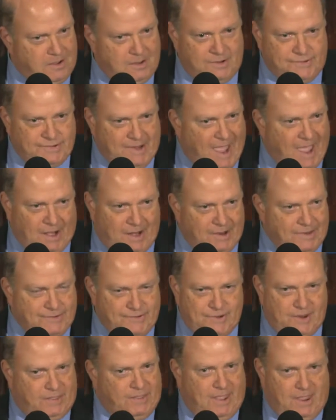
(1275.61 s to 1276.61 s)

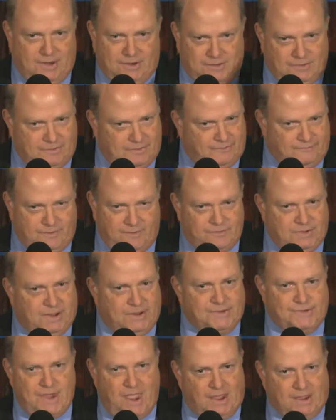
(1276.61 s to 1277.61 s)
silence, and then
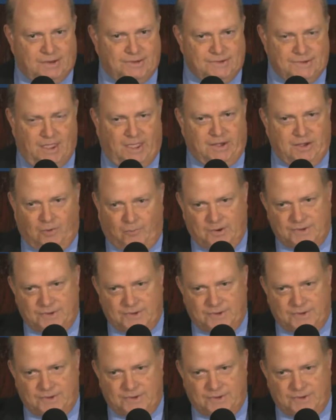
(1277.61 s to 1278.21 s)
15 seconds later,